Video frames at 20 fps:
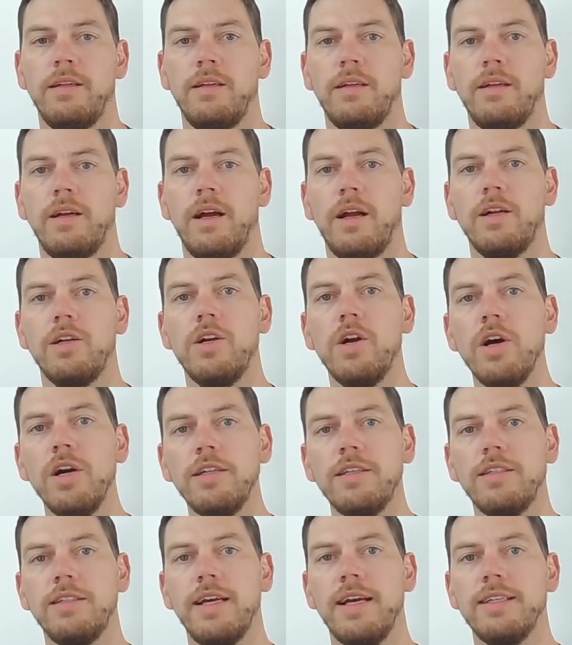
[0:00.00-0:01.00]
A
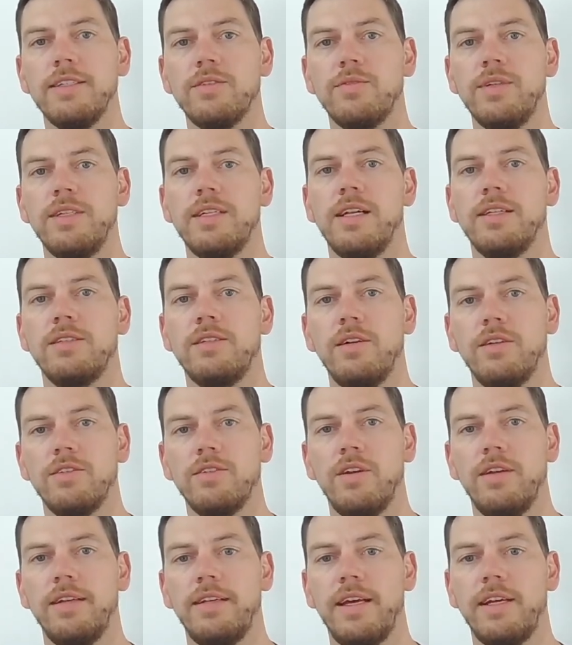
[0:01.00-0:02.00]
good test results
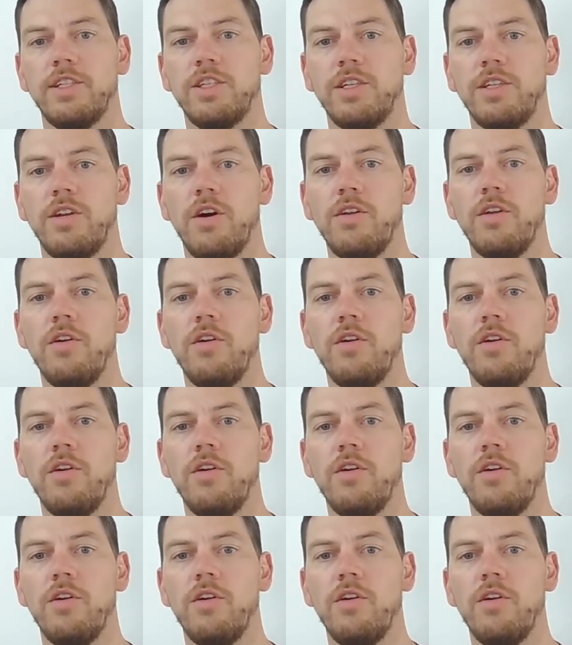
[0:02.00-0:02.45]
consolidation not